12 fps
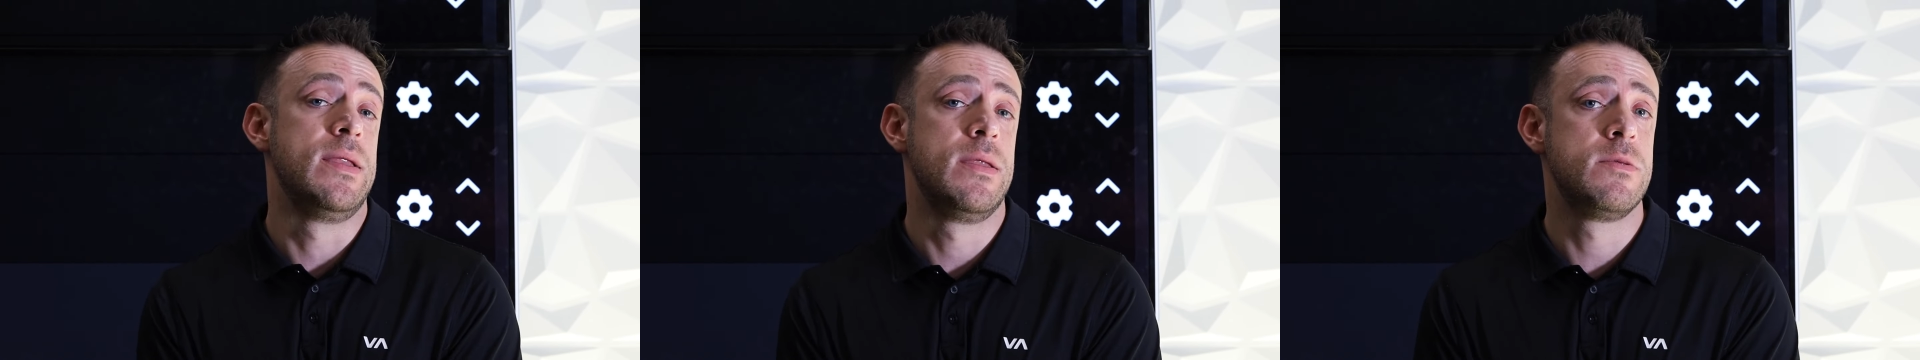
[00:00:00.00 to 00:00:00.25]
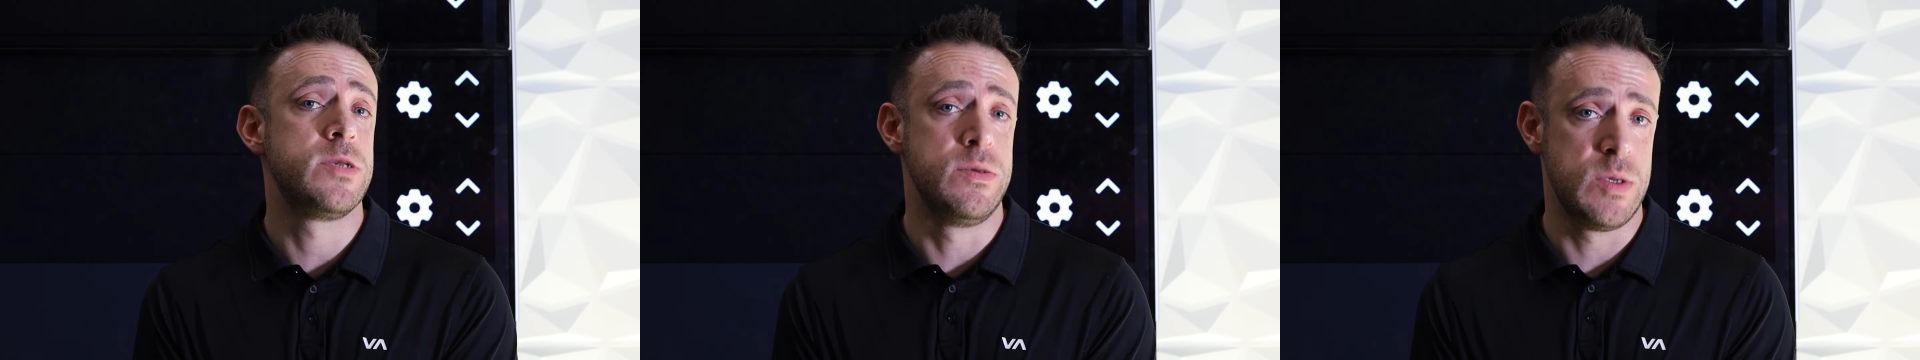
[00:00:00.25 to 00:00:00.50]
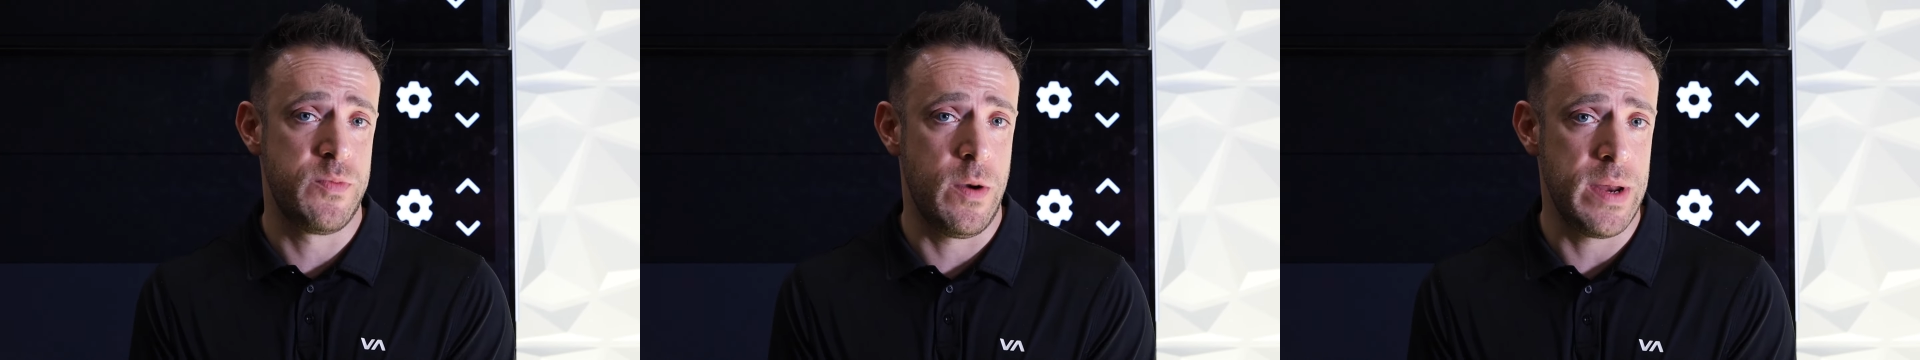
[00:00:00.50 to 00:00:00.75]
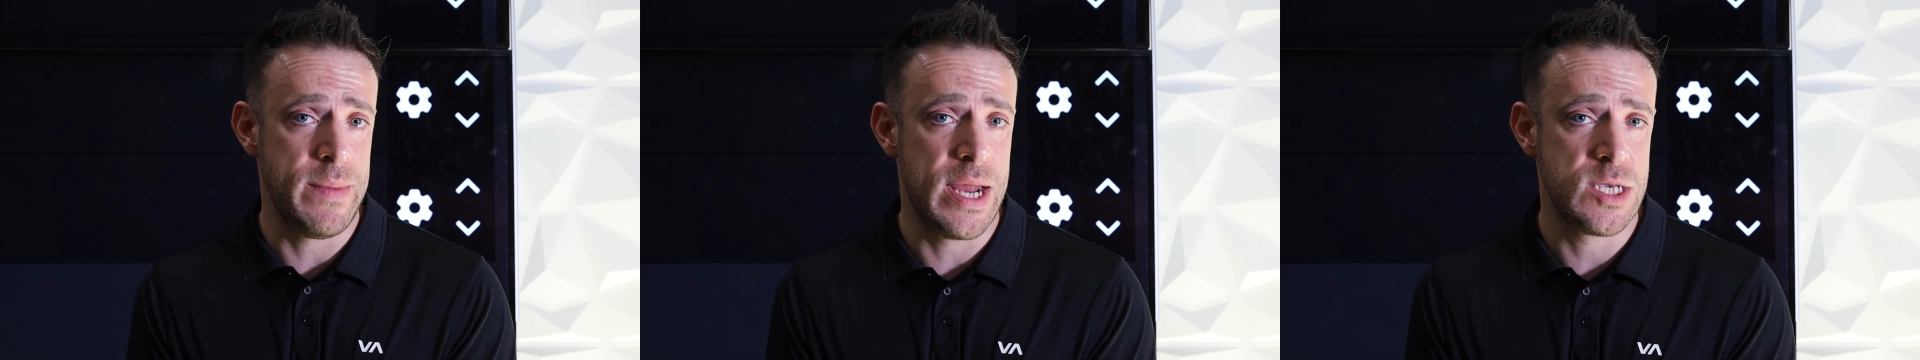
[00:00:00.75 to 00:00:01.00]
in terms of
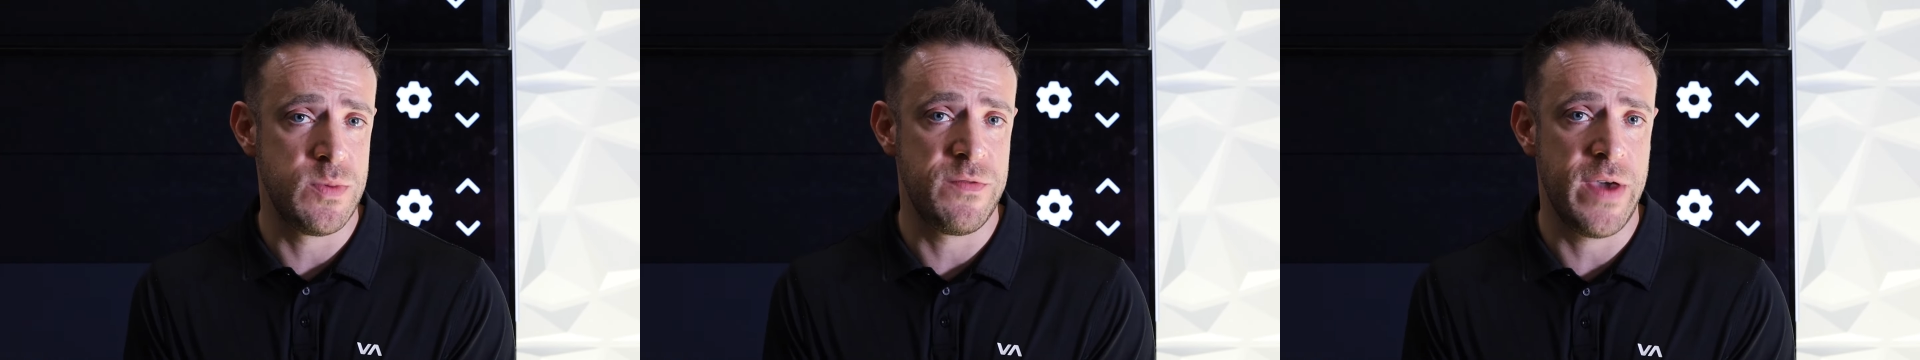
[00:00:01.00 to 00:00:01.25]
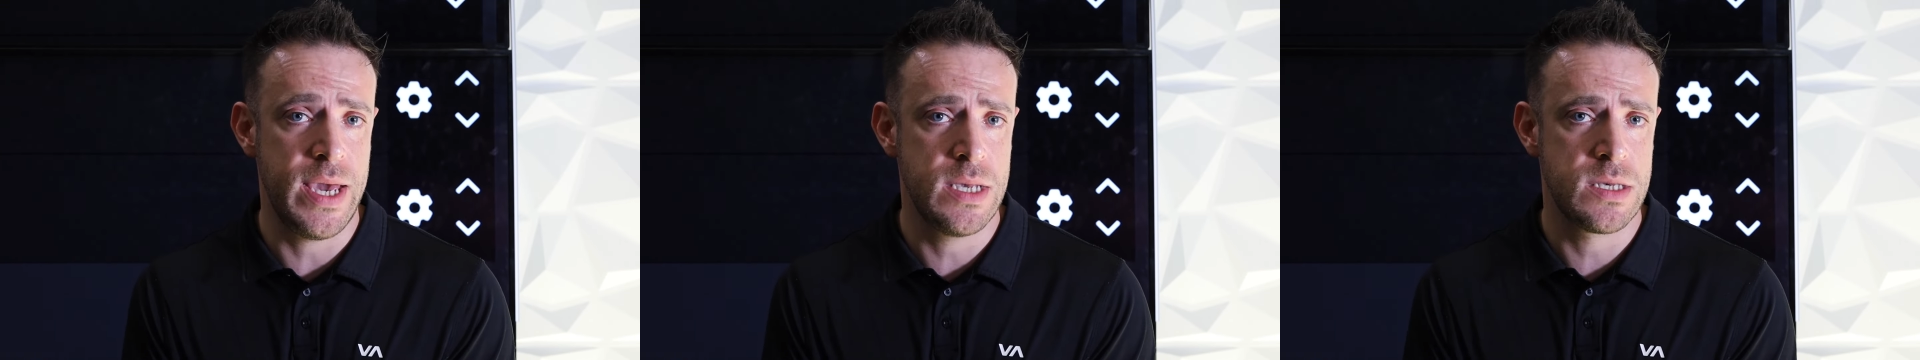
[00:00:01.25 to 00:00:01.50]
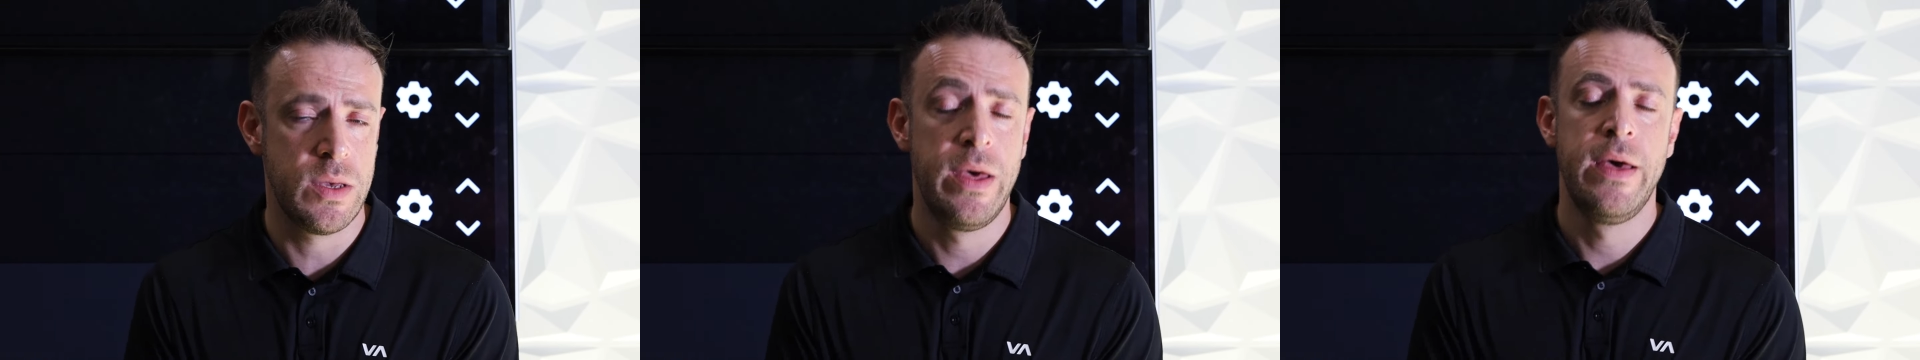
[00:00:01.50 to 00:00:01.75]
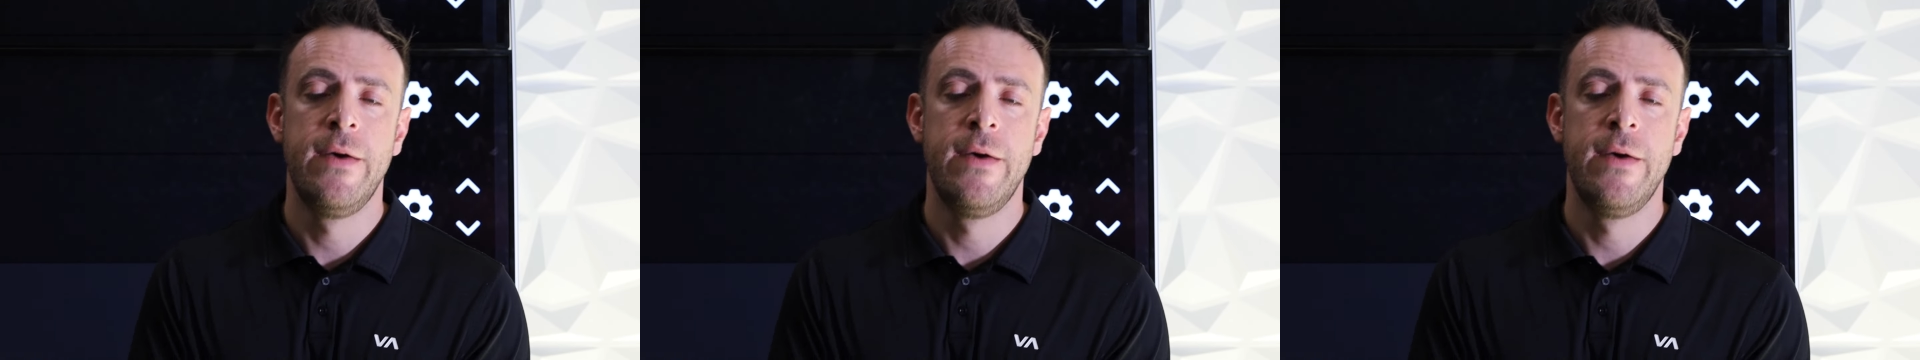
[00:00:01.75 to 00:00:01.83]
property management fees.